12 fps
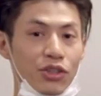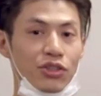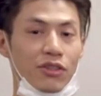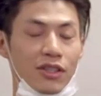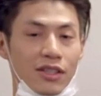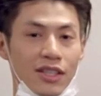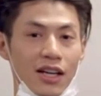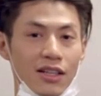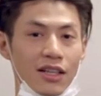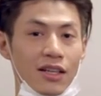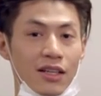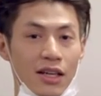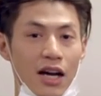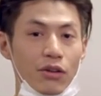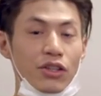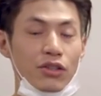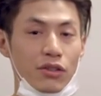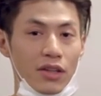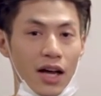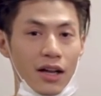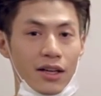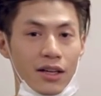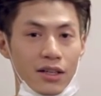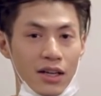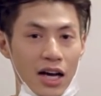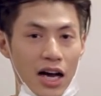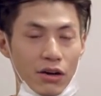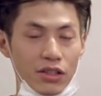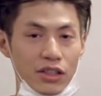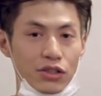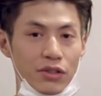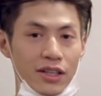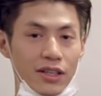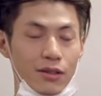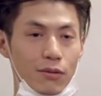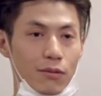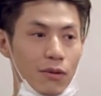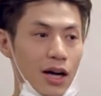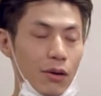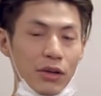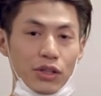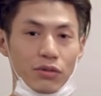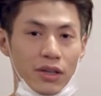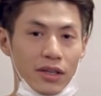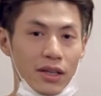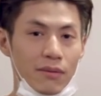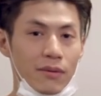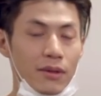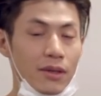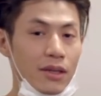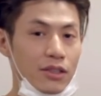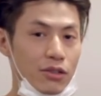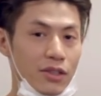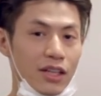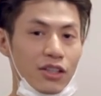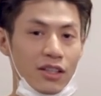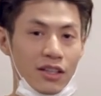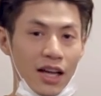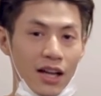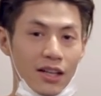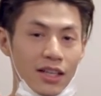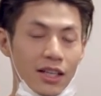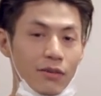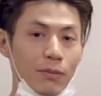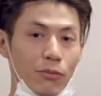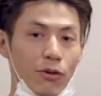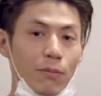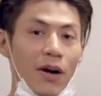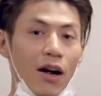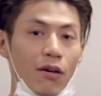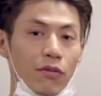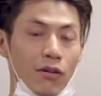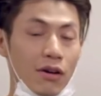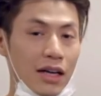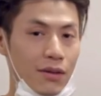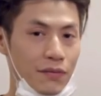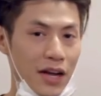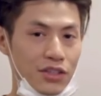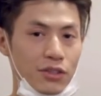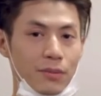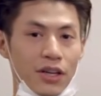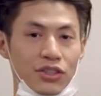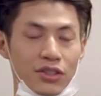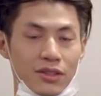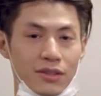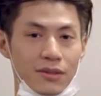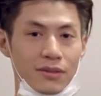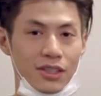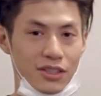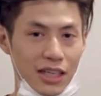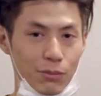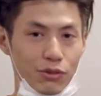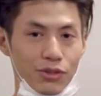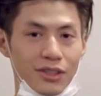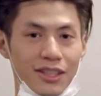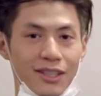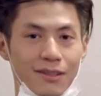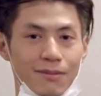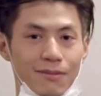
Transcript: show you exactly how you can do that, how you can train it, why we train it, so that you can have even more powerful and faster punches, just like Bruce Lee.